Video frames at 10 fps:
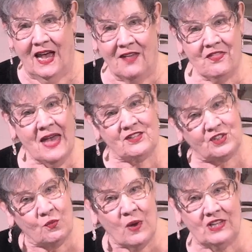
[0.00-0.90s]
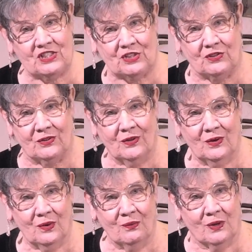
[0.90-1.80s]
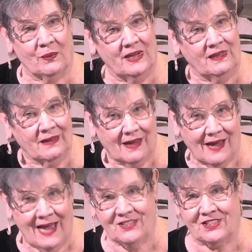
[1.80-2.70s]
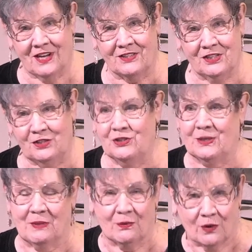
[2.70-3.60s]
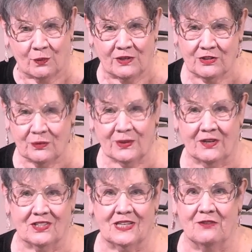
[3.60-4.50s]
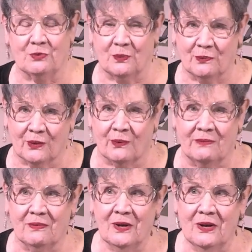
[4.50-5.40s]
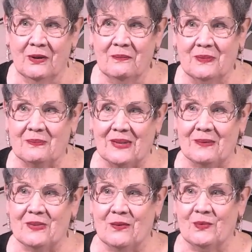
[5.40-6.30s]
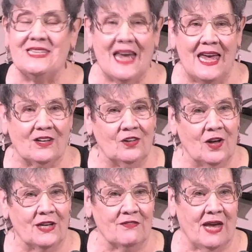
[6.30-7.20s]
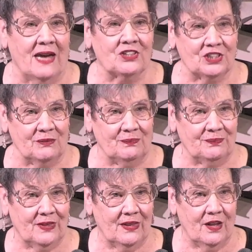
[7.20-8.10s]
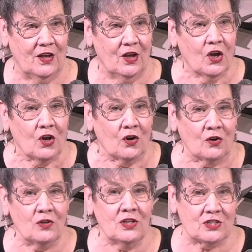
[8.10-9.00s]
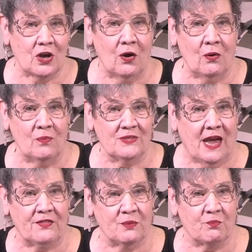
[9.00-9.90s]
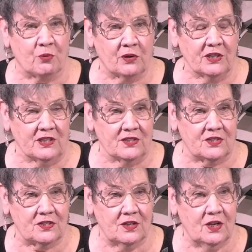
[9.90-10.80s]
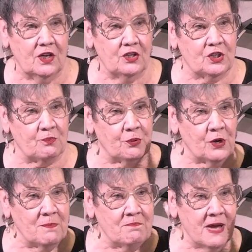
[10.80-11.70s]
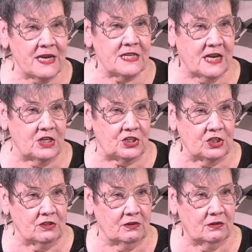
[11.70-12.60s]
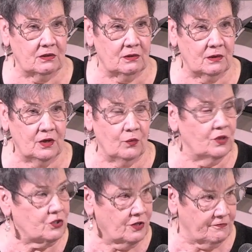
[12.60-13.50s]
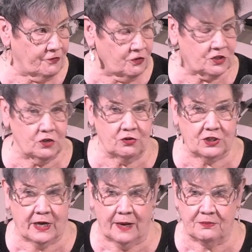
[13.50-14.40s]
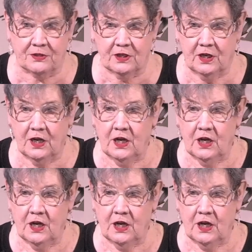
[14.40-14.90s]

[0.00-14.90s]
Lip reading: And that's the Western, where we ask God to do something, where we do it ourselves, where we take a lot of action. Ernest Holmes had the brilliance to put meditation, which are the first 2 steps,